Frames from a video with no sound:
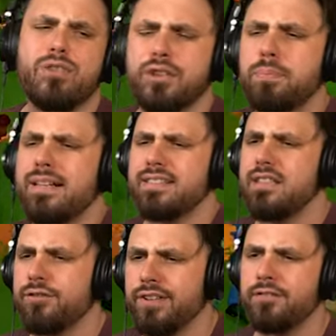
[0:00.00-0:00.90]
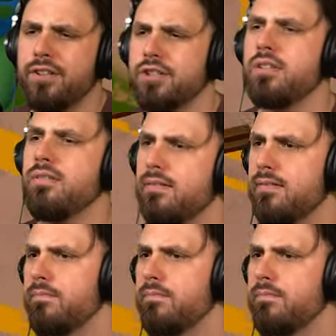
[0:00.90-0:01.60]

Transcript: There's plastic in the freaking fish, dude.